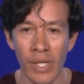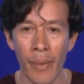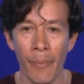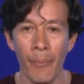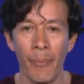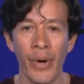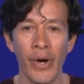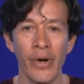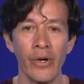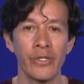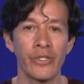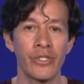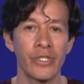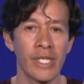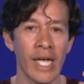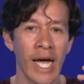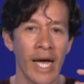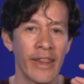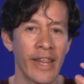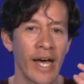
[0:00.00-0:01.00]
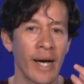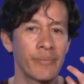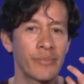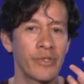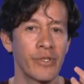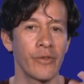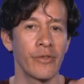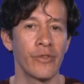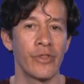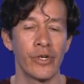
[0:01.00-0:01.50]
birds
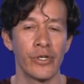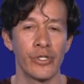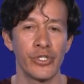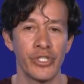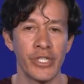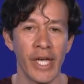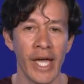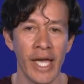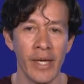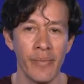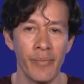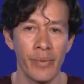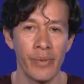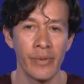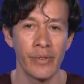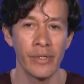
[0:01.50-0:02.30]
adapt their shape,